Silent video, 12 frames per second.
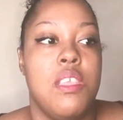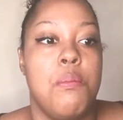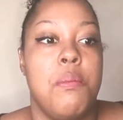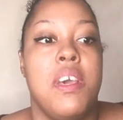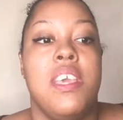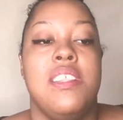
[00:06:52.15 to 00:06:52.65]

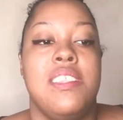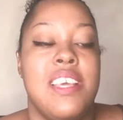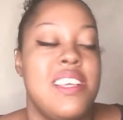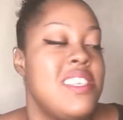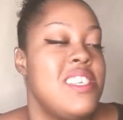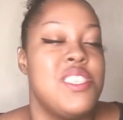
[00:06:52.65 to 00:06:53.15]
But
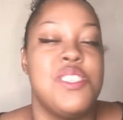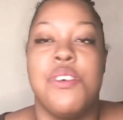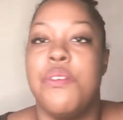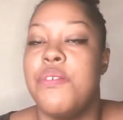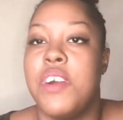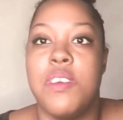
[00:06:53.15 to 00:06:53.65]
that is so
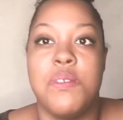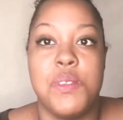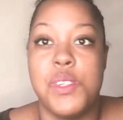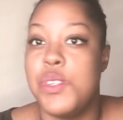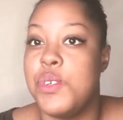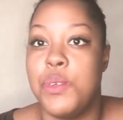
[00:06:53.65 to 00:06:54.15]
far from
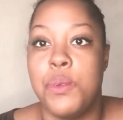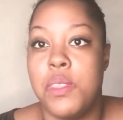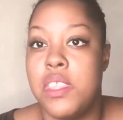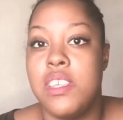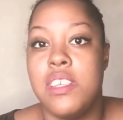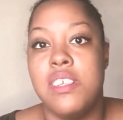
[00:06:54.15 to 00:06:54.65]
the truth.
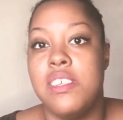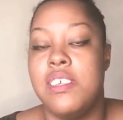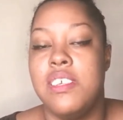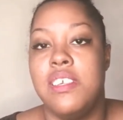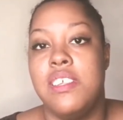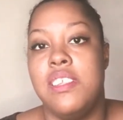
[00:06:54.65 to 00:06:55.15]

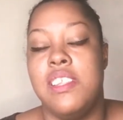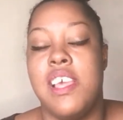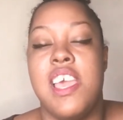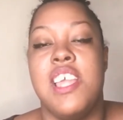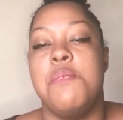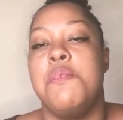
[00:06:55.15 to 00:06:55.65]
The
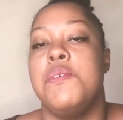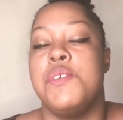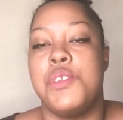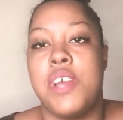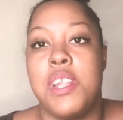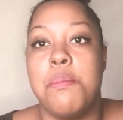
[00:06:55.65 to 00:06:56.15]
enemy would
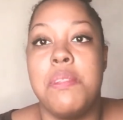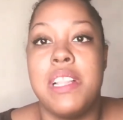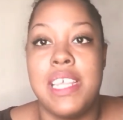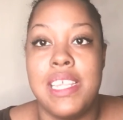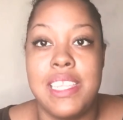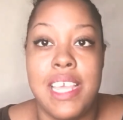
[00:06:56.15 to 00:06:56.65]
try to
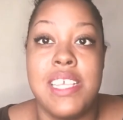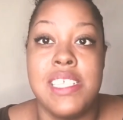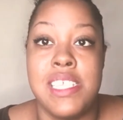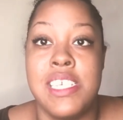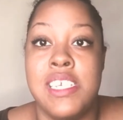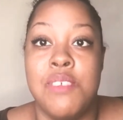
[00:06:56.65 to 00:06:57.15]
plant that
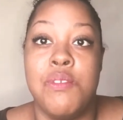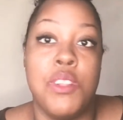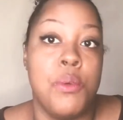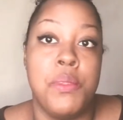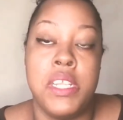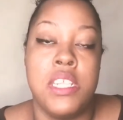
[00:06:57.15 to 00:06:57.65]
seed of
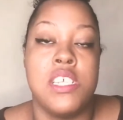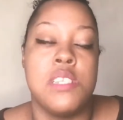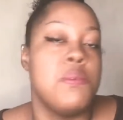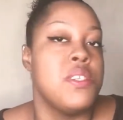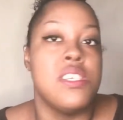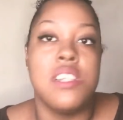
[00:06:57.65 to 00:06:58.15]
loneliness,
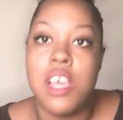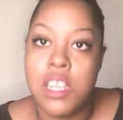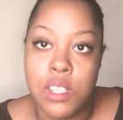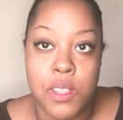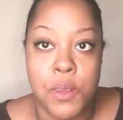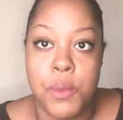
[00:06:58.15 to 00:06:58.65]
but you're not
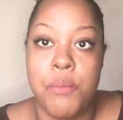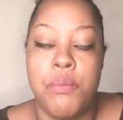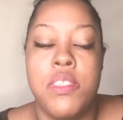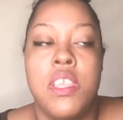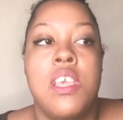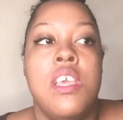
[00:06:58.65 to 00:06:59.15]
alone.
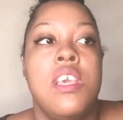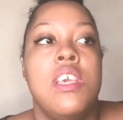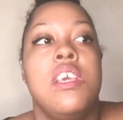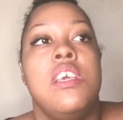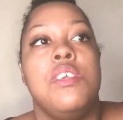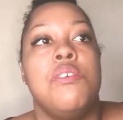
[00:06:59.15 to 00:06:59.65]

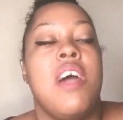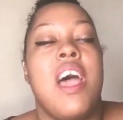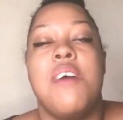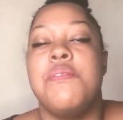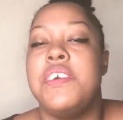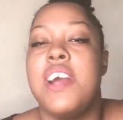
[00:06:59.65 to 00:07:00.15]
You
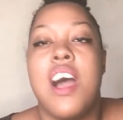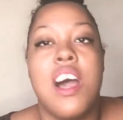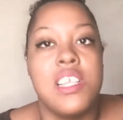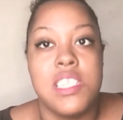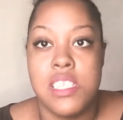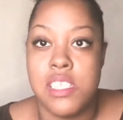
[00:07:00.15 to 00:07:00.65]
have
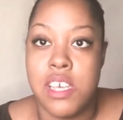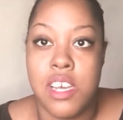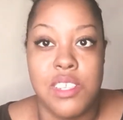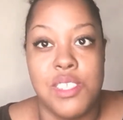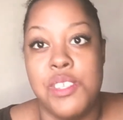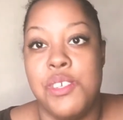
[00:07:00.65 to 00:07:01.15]
God to
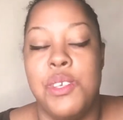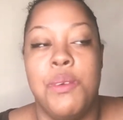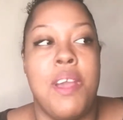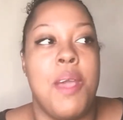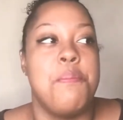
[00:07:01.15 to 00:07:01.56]
talk to. You have